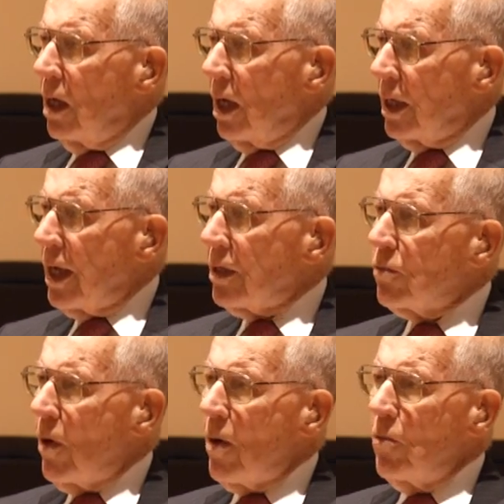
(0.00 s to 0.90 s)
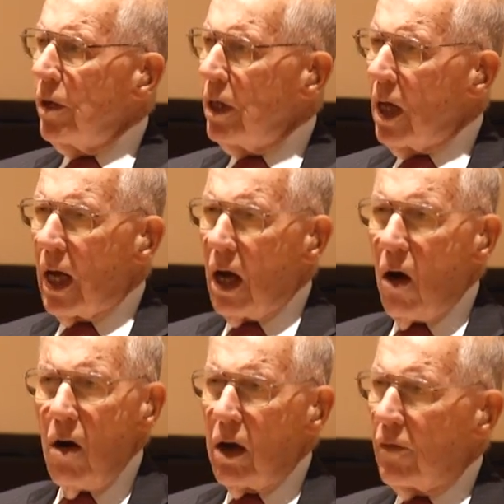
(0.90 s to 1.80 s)
And that's where
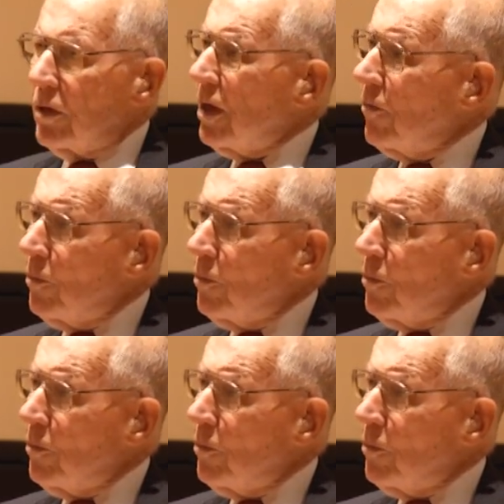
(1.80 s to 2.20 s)
all of us